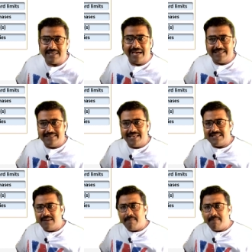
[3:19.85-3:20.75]

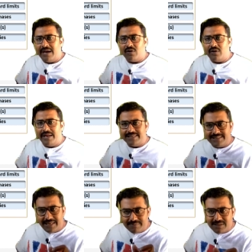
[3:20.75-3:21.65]
ICICI Bank or
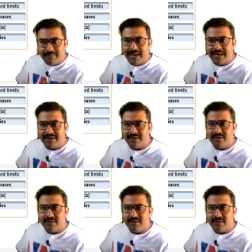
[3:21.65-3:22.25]
HDFC Bank